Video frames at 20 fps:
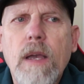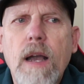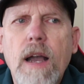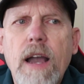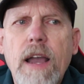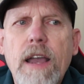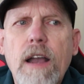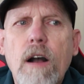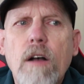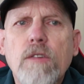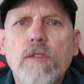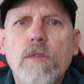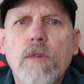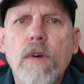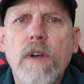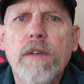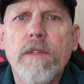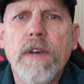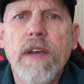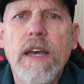I
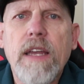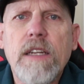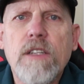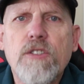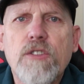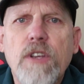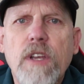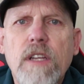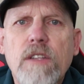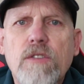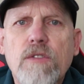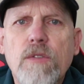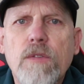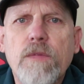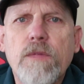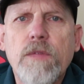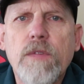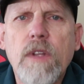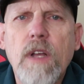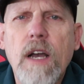also have had a chance to
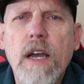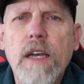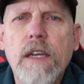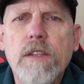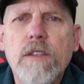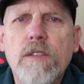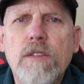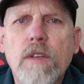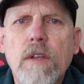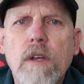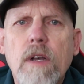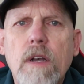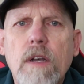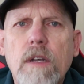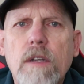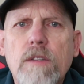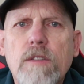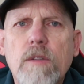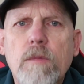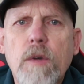fly
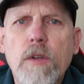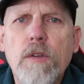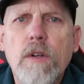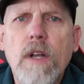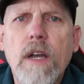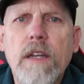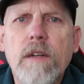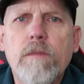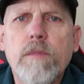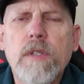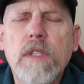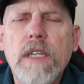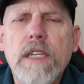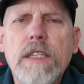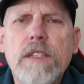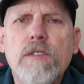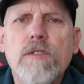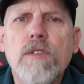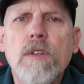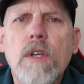some other kind of
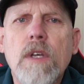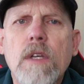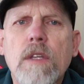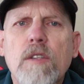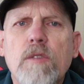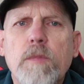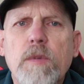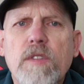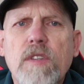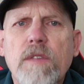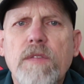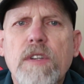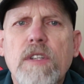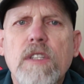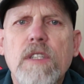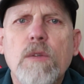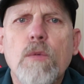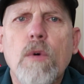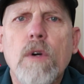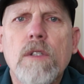planes,
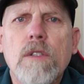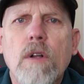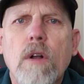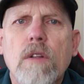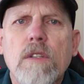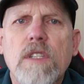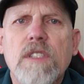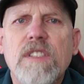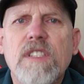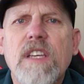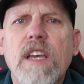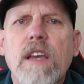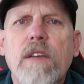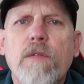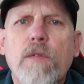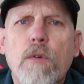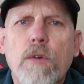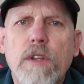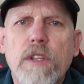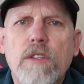specifically one called a
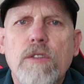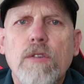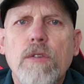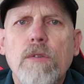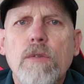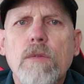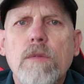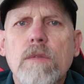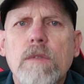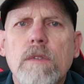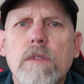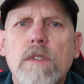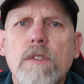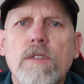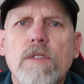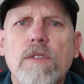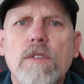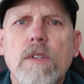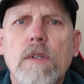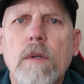DA-42.
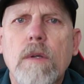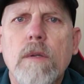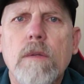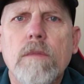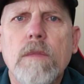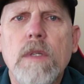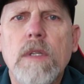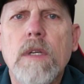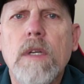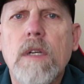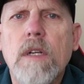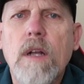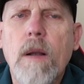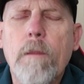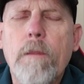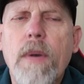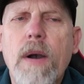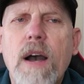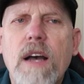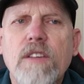This is a
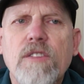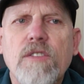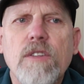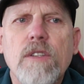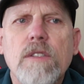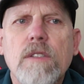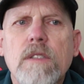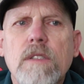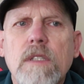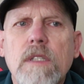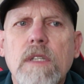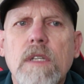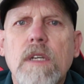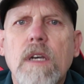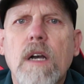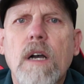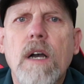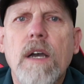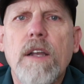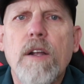composite
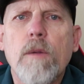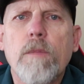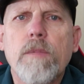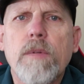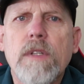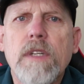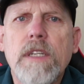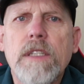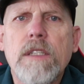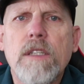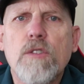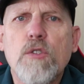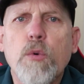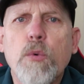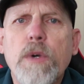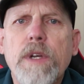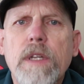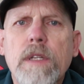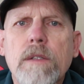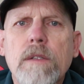airplane, a
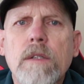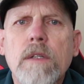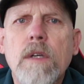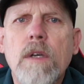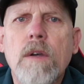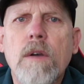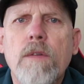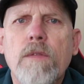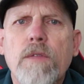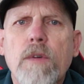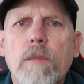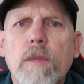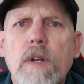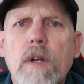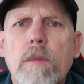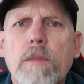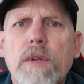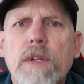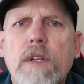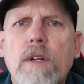twin, from a
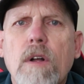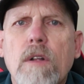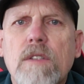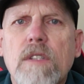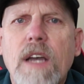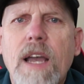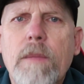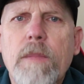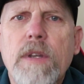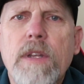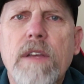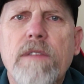company called Diamond